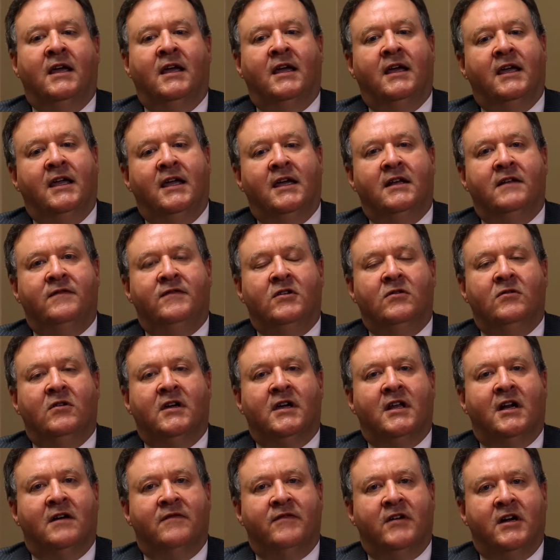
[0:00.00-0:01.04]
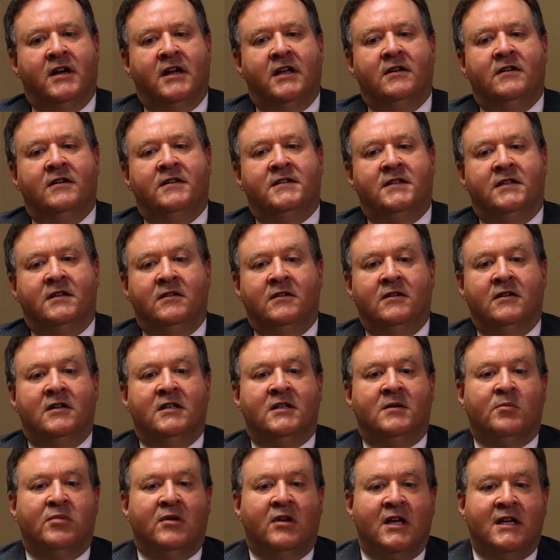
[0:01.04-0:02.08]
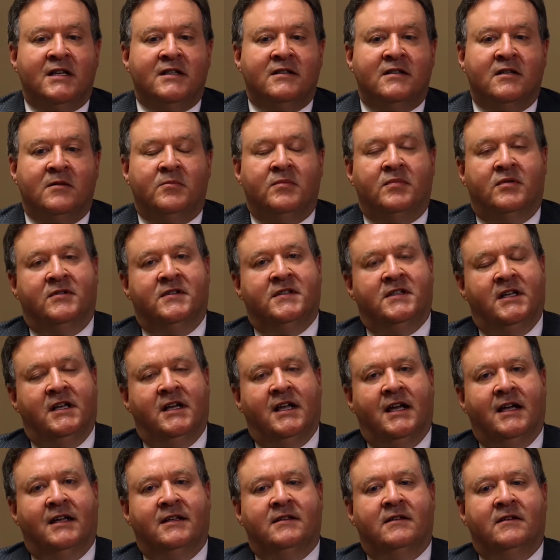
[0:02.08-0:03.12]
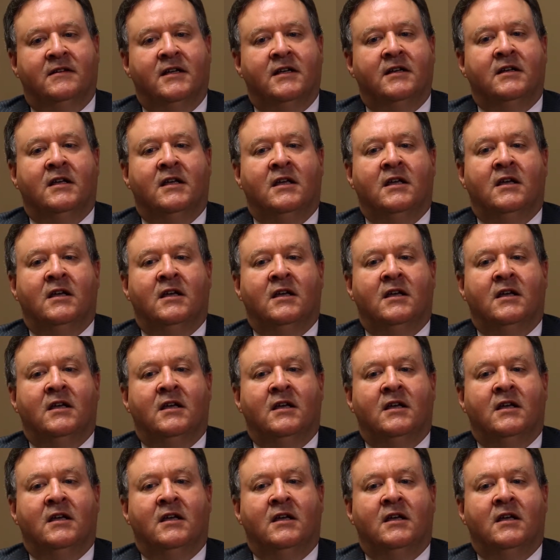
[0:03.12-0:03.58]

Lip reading: and if you look at our very goods and goods plus the percent excellent,